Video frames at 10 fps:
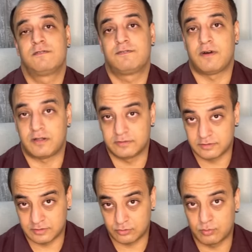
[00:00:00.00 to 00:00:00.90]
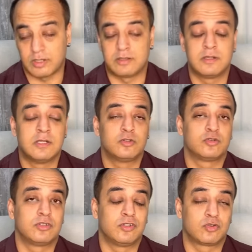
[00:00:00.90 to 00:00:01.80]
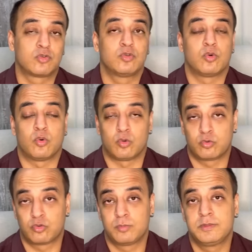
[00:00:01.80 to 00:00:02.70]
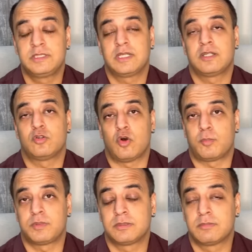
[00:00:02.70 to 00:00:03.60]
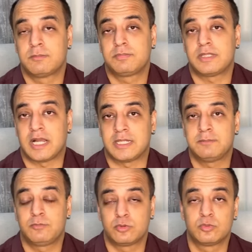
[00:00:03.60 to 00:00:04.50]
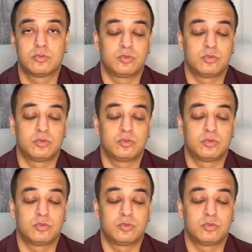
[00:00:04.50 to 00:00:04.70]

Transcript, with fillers: father as well so this could also be an optimum time to